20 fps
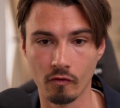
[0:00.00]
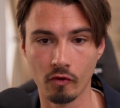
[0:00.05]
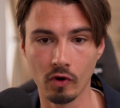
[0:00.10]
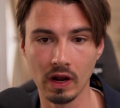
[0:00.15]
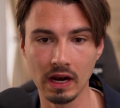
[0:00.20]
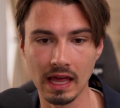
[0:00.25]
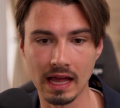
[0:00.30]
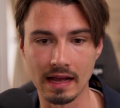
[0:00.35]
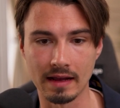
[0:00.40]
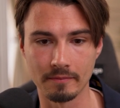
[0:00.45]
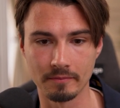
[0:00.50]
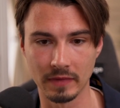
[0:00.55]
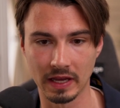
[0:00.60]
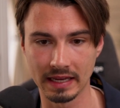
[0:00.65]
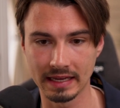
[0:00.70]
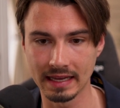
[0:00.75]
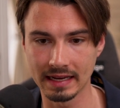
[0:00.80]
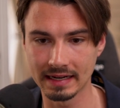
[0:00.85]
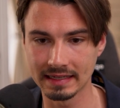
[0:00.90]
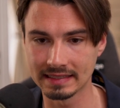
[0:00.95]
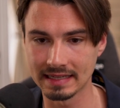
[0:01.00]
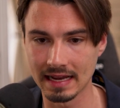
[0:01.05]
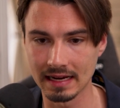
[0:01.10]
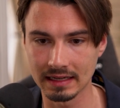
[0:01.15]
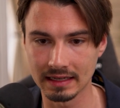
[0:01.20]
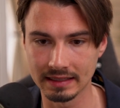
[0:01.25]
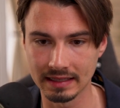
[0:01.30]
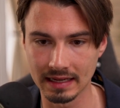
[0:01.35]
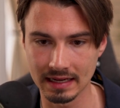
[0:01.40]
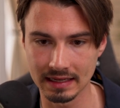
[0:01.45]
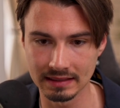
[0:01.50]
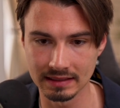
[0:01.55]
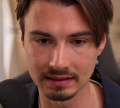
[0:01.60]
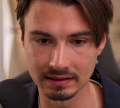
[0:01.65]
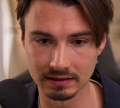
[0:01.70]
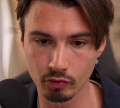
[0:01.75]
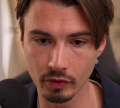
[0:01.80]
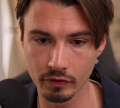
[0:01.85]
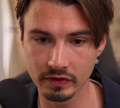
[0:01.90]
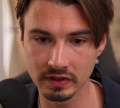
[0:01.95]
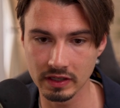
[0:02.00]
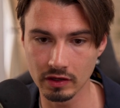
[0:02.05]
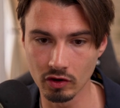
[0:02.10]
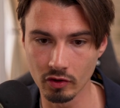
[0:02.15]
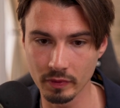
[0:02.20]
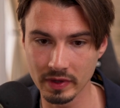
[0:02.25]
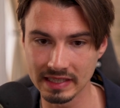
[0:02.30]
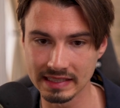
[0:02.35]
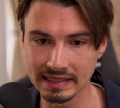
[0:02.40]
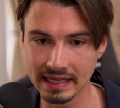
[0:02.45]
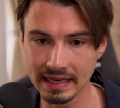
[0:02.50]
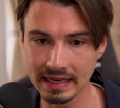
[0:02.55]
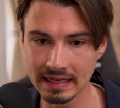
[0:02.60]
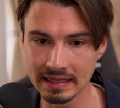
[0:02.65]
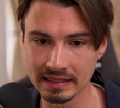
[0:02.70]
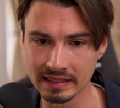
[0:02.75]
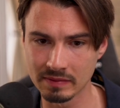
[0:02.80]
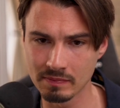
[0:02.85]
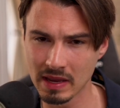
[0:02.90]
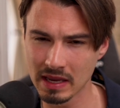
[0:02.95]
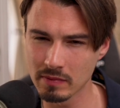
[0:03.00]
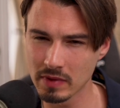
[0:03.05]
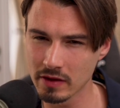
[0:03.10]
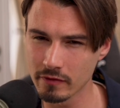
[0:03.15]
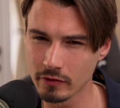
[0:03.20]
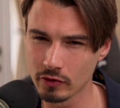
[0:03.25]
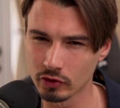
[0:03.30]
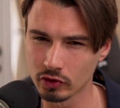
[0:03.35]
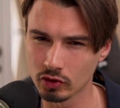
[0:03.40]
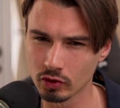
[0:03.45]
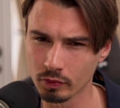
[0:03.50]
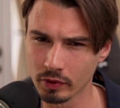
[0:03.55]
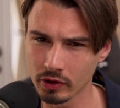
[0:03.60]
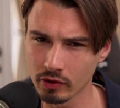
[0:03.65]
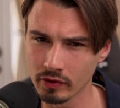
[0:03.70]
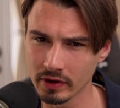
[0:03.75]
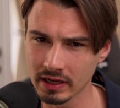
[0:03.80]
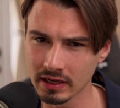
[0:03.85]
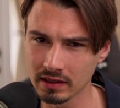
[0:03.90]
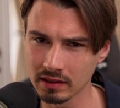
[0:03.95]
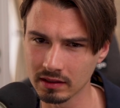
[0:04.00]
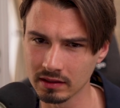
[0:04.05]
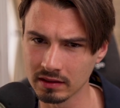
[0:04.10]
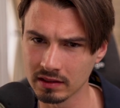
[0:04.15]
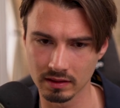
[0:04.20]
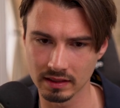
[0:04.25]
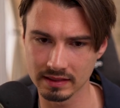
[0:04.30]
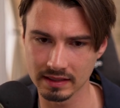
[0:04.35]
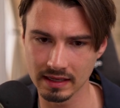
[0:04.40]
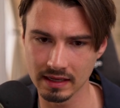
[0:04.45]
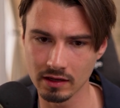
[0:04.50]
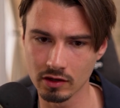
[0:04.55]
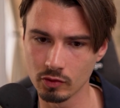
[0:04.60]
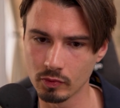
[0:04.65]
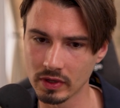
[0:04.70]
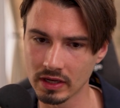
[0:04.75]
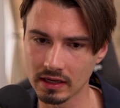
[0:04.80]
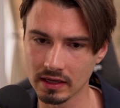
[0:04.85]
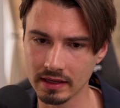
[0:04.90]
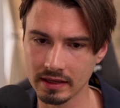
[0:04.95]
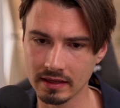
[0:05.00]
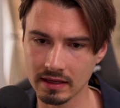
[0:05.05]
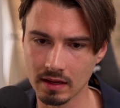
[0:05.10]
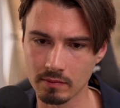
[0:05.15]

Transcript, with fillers: voila, I get exactly that with zero mistakes, maybe Maybe if you're super critical, this E could be cleaned